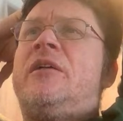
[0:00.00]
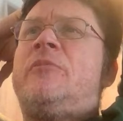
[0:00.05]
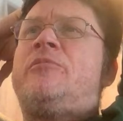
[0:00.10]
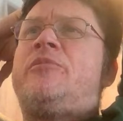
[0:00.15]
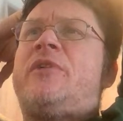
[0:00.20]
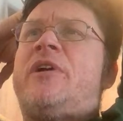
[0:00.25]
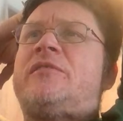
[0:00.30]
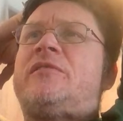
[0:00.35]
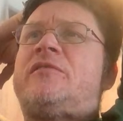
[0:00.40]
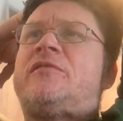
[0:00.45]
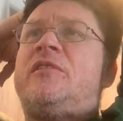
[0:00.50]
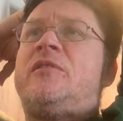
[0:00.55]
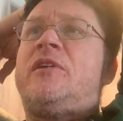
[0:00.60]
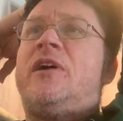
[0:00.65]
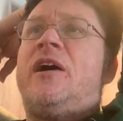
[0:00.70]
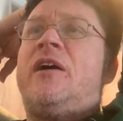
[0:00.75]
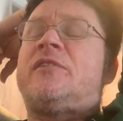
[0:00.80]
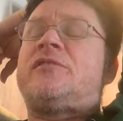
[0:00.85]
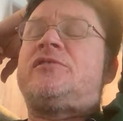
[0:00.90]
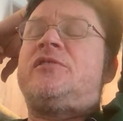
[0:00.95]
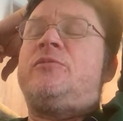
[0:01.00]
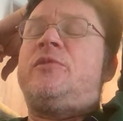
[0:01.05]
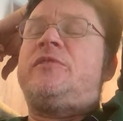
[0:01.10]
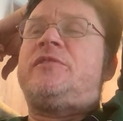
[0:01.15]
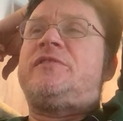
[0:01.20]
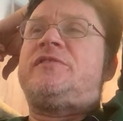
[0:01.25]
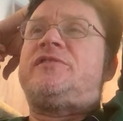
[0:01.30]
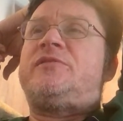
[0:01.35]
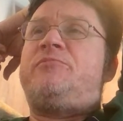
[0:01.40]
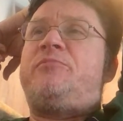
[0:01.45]
Practicing actually with
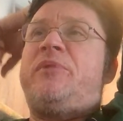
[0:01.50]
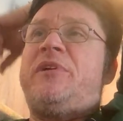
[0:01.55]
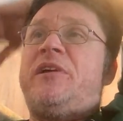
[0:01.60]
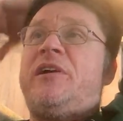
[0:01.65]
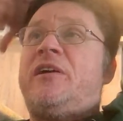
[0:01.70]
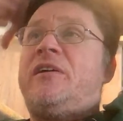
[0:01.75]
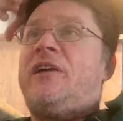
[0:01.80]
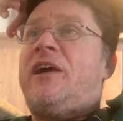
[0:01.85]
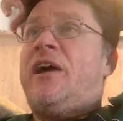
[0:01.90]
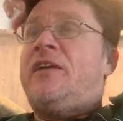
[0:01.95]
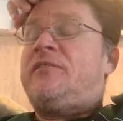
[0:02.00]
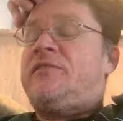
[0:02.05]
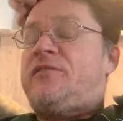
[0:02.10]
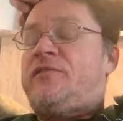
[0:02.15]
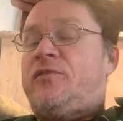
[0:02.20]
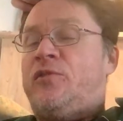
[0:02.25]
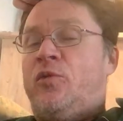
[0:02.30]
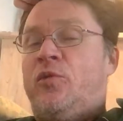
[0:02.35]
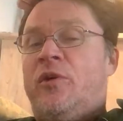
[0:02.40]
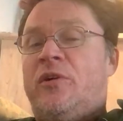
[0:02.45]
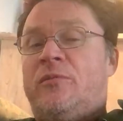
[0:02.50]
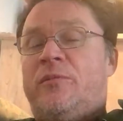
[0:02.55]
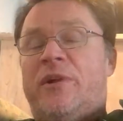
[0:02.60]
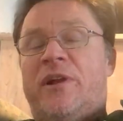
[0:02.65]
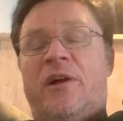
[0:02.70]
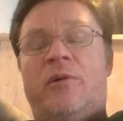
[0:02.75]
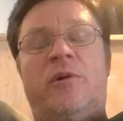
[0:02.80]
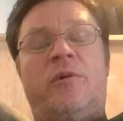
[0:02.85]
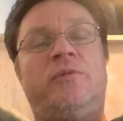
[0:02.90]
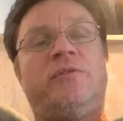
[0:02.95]
a spear and sword, but
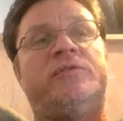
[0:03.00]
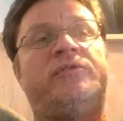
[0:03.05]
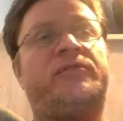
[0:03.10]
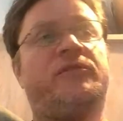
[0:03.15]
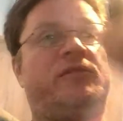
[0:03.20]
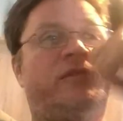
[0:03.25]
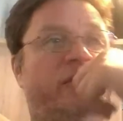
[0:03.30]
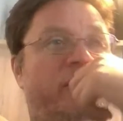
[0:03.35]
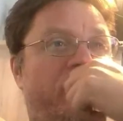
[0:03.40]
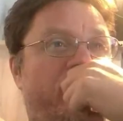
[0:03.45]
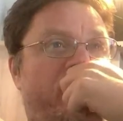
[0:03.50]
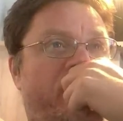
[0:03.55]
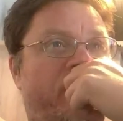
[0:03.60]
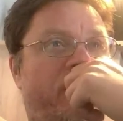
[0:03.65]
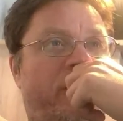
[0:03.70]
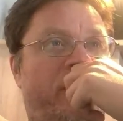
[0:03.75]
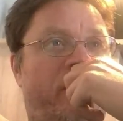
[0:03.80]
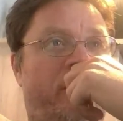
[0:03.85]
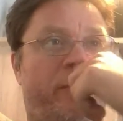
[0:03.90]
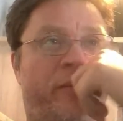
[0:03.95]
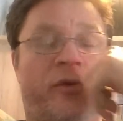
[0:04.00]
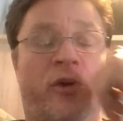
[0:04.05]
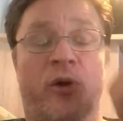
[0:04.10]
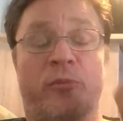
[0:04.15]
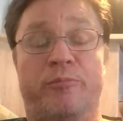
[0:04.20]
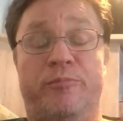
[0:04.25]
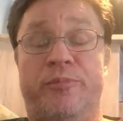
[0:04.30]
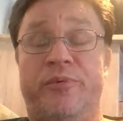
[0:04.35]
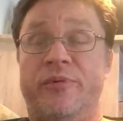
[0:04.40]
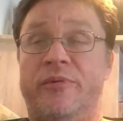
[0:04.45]
you doing the
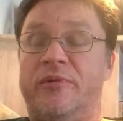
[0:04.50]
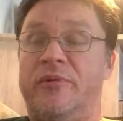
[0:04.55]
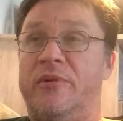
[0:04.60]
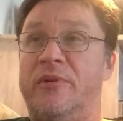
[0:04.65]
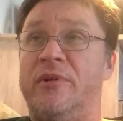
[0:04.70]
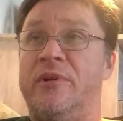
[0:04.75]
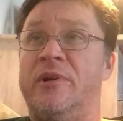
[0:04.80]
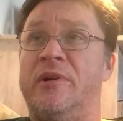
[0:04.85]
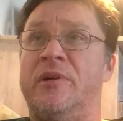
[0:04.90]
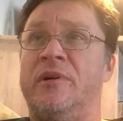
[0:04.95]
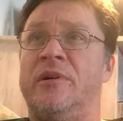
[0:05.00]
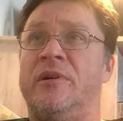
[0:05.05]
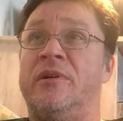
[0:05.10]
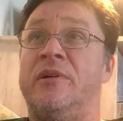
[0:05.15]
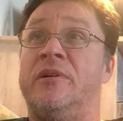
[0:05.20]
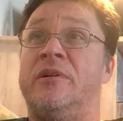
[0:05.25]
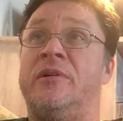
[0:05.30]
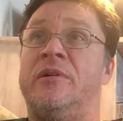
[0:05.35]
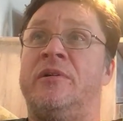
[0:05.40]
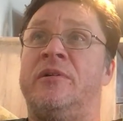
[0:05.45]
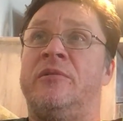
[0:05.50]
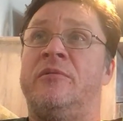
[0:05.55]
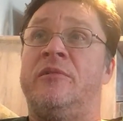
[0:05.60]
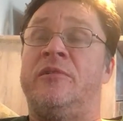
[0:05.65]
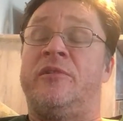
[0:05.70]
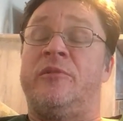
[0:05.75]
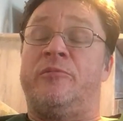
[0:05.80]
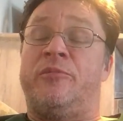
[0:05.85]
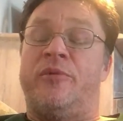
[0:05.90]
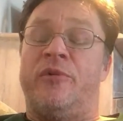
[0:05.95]
prop
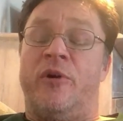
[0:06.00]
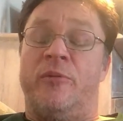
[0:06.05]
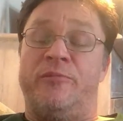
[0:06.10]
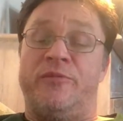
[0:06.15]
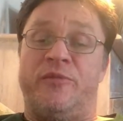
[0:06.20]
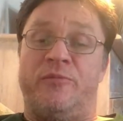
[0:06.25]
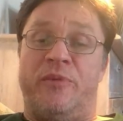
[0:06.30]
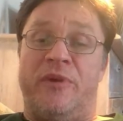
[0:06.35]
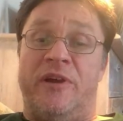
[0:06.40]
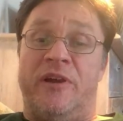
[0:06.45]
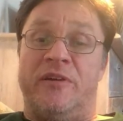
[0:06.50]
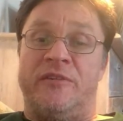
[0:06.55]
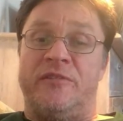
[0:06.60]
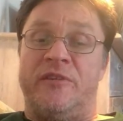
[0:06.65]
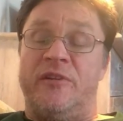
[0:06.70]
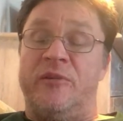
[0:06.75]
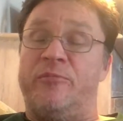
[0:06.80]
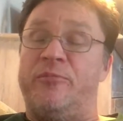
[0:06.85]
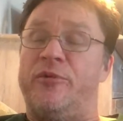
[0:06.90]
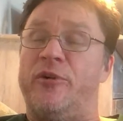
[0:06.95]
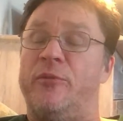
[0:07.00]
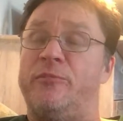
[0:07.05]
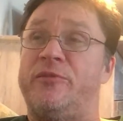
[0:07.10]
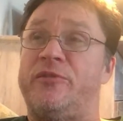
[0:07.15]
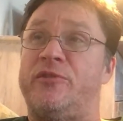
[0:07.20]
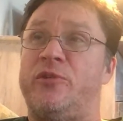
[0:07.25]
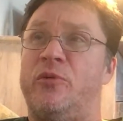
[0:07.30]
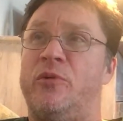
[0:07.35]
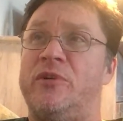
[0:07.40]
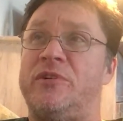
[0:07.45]
with the prop spears and the prop
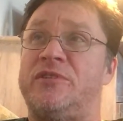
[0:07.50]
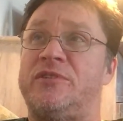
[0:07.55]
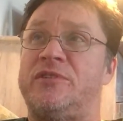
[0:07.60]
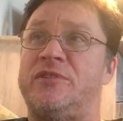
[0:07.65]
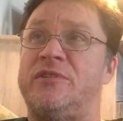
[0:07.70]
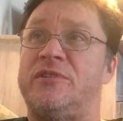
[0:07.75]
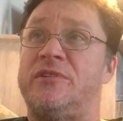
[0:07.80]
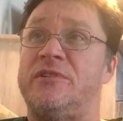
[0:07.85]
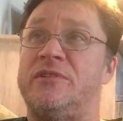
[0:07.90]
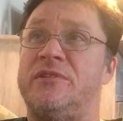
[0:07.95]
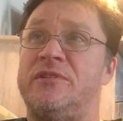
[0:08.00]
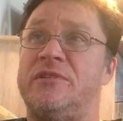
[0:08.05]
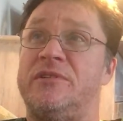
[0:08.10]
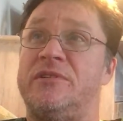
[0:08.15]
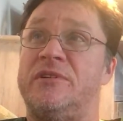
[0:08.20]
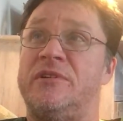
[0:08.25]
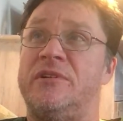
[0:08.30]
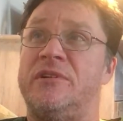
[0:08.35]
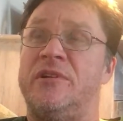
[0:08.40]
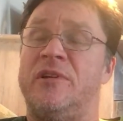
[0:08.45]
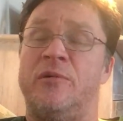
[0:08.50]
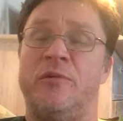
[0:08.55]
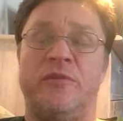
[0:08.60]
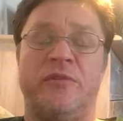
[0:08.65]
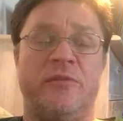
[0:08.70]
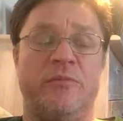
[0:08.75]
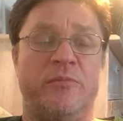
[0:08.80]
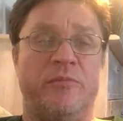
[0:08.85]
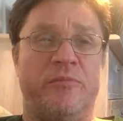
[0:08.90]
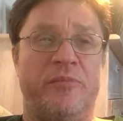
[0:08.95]
swords. That
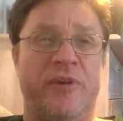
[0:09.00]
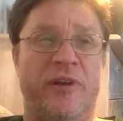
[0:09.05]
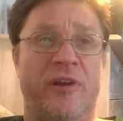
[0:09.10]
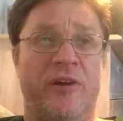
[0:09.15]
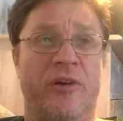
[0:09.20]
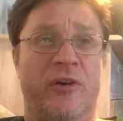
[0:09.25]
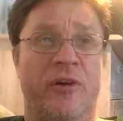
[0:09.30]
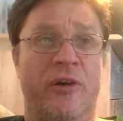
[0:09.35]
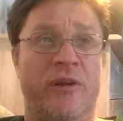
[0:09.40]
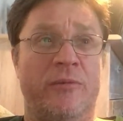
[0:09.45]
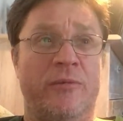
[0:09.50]
was pretty hard.